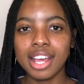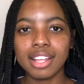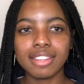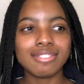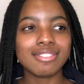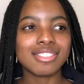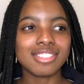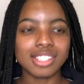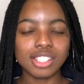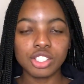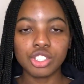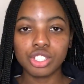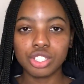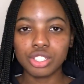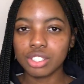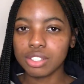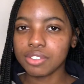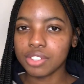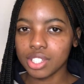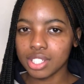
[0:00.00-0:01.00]
just
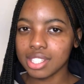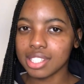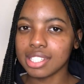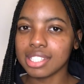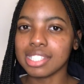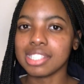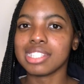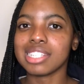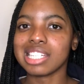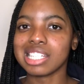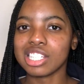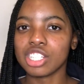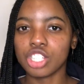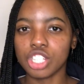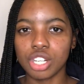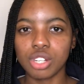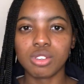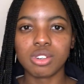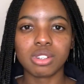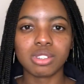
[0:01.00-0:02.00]
universities in
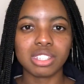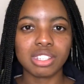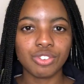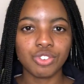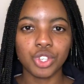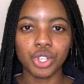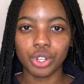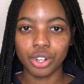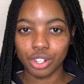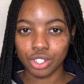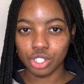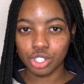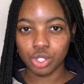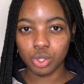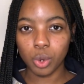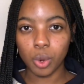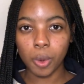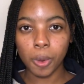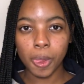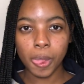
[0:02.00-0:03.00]
general if you're not
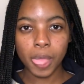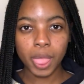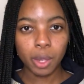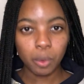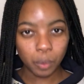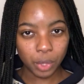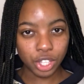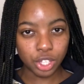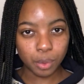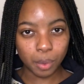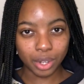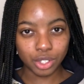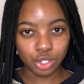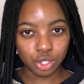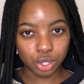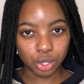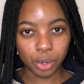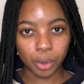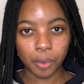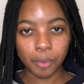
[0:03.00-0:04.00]
sure where you want to
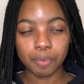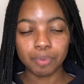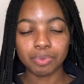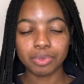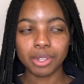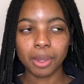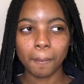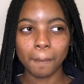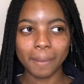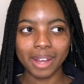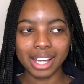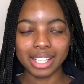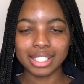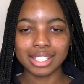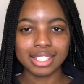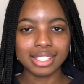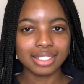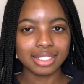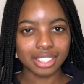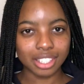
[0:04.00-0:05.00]
go. But
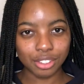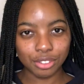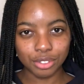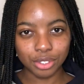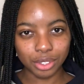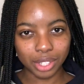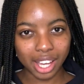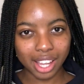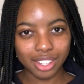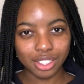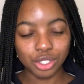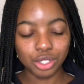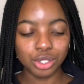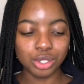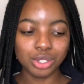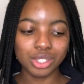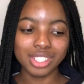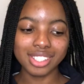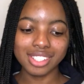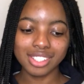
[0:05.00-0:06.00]
if you kind of do,
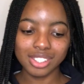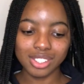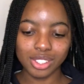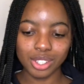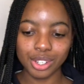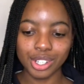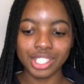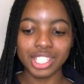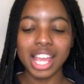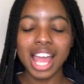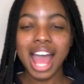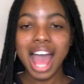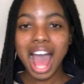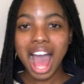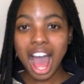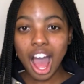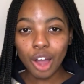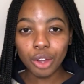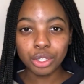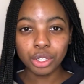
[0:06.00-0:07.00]
just search
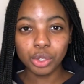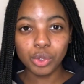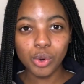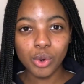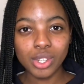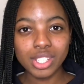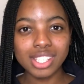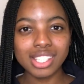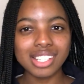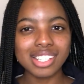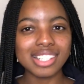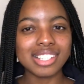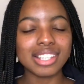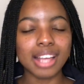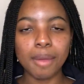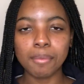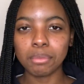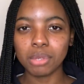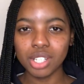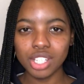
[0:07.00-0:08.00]
how your course is. I'm
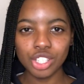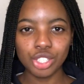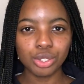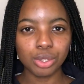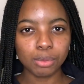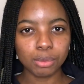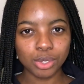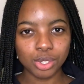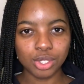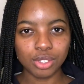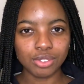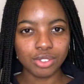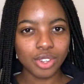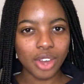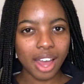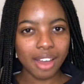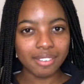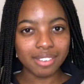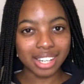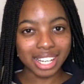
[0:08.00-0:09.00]
pretty sure most of you
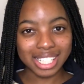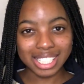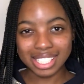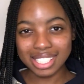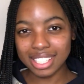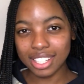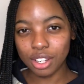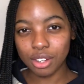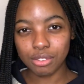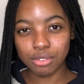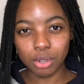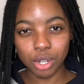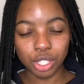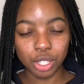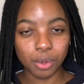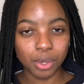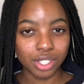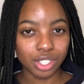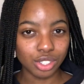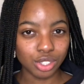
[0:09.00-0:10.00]
have an idea of what you
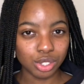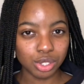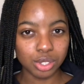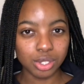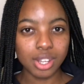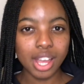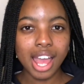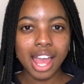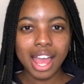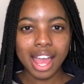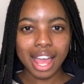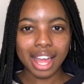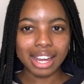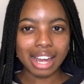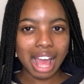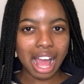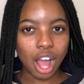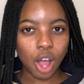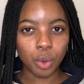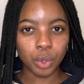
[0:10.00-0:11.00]
want to do and
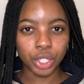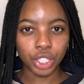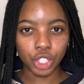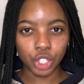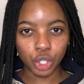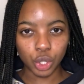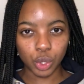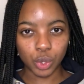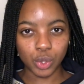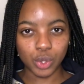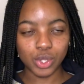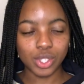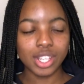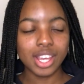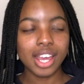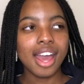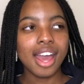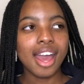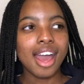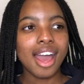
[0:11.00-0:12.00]
how it goes.
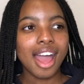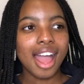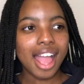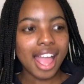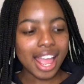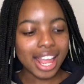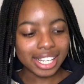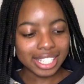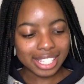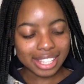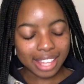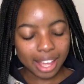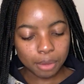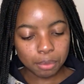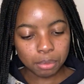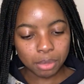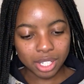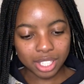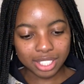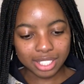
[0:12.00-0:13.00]
And that
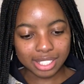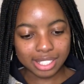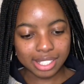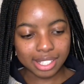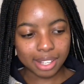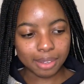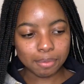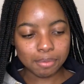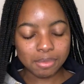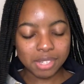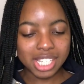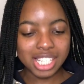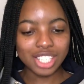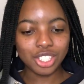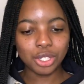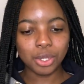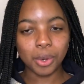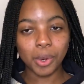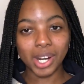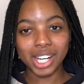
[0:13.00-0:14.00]
brings me
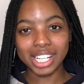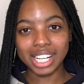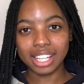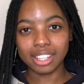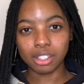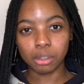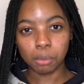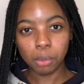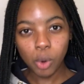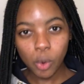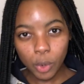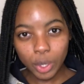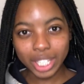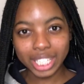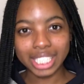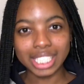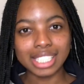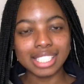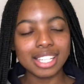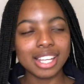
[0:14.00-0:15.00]
to another
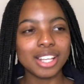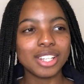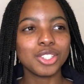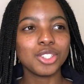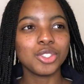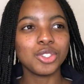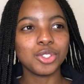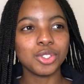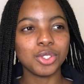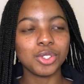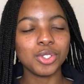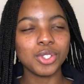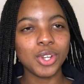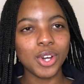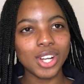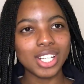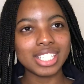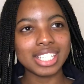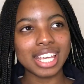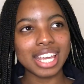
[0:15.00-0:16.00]
point. Do
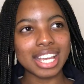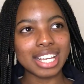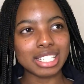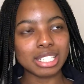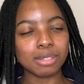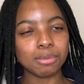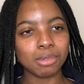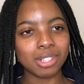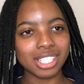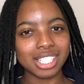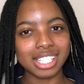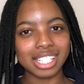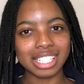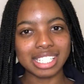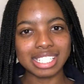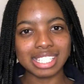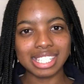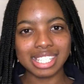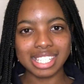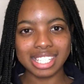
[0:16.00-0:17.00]
not explicitly
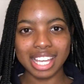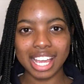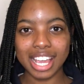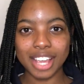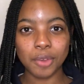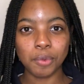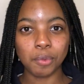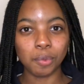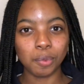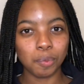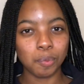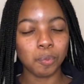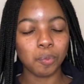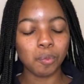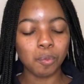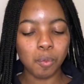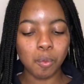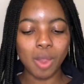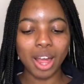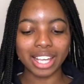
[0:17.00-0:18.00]
say
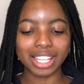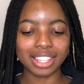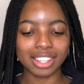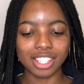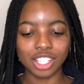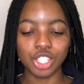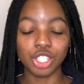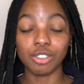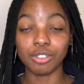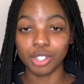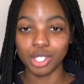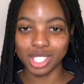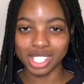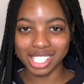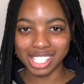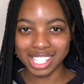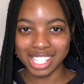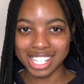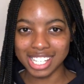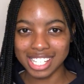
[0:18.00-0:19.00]
like the
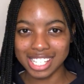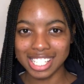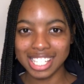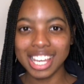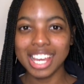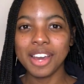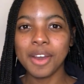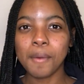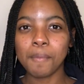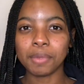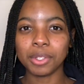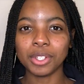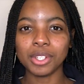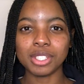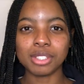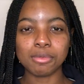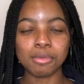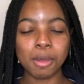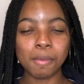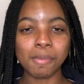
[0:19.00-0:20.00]
university, because
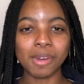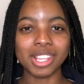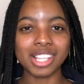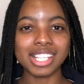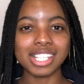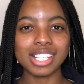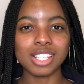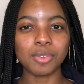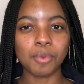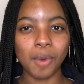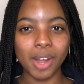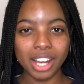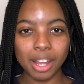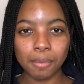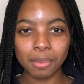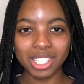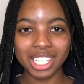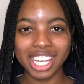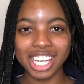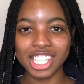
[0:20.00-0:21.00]
remember, this is one
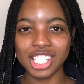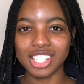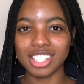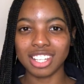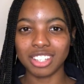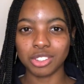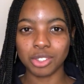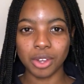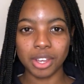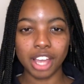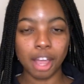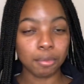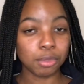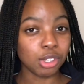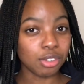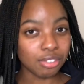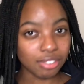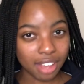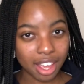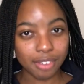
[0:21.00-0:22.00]
application that's going up to
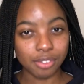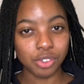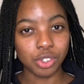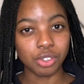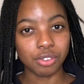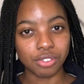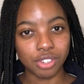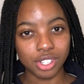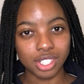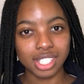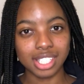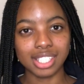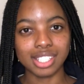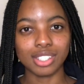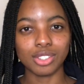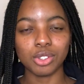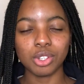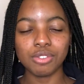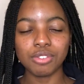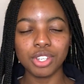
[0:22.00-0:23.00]
5 universities. So
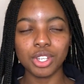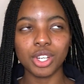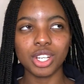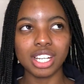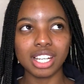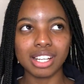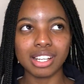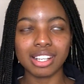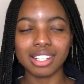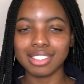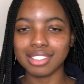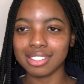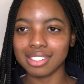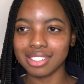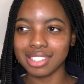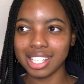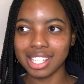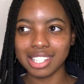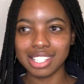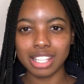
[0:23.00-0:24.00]
if you're gonna
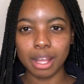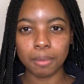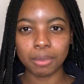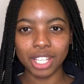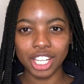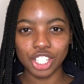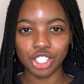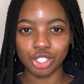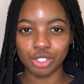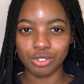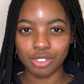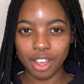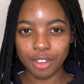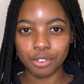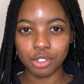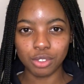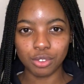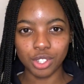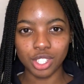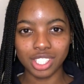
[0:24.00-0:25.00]
send this application to 5
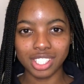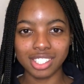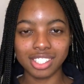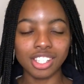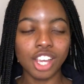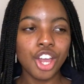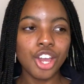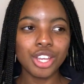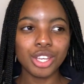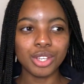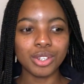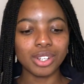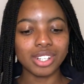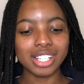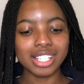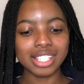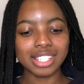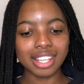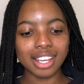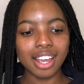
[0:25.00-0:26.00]
universities, you don't want to
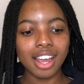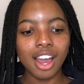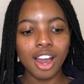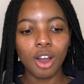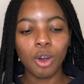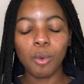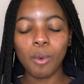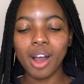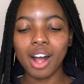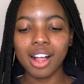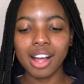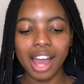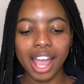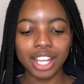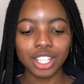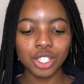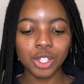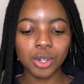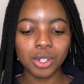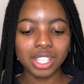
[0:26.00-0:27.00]
say, well, I
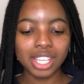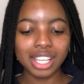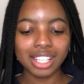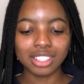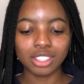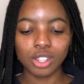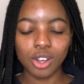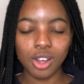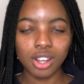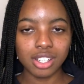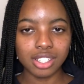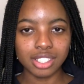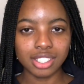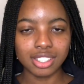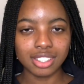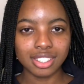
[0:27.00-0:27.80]
know King's College,